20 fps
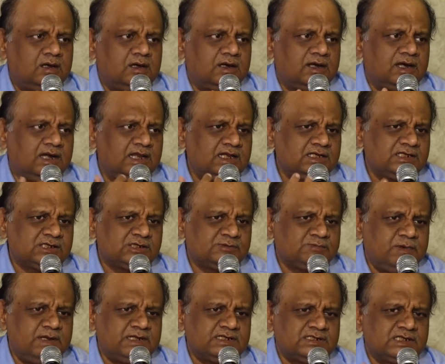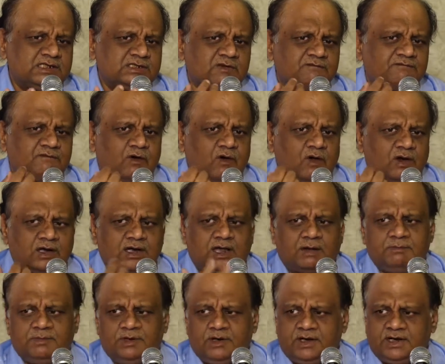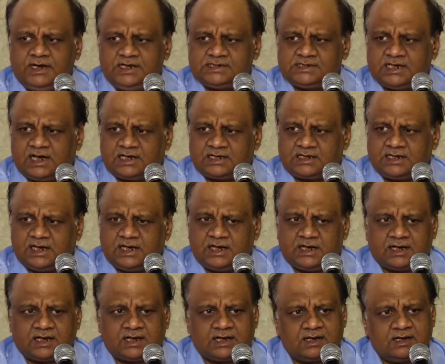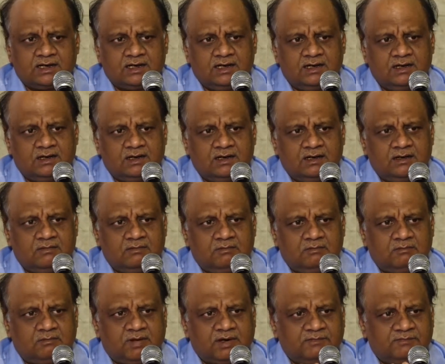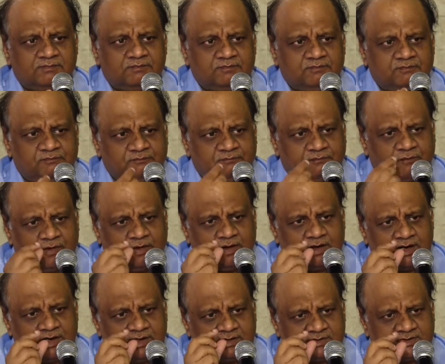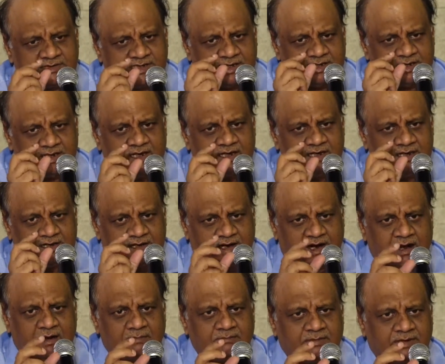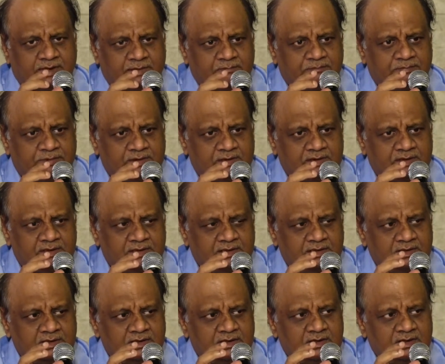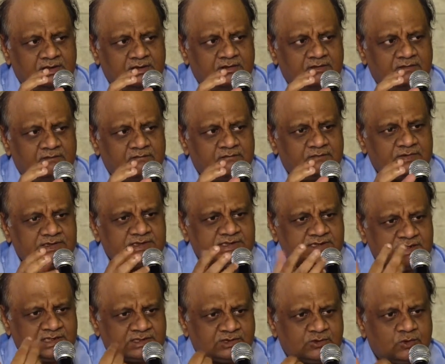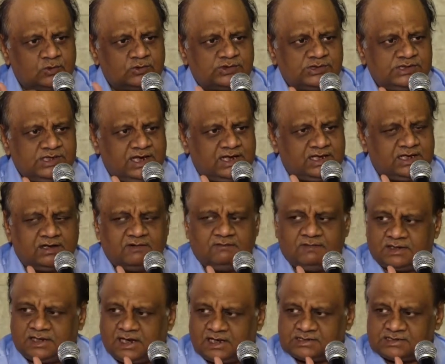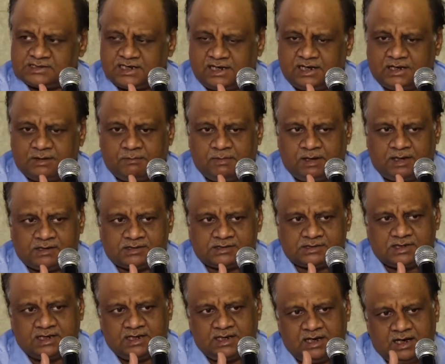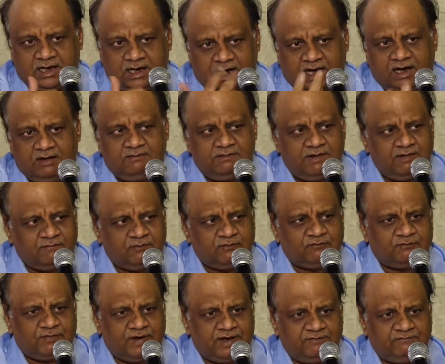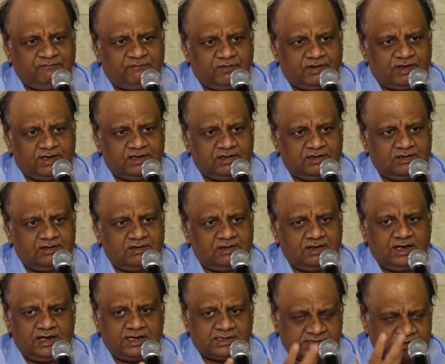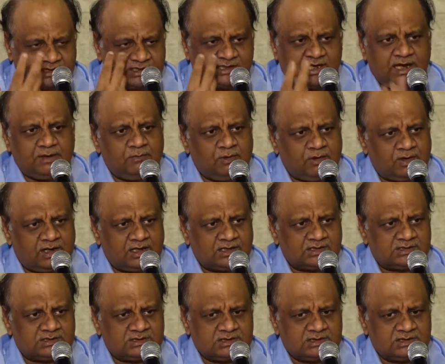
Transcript: religious places of all communities are there. But for a single Ram temple, which is associated with our sentiments, and we have to fight for it, it's a shame on us.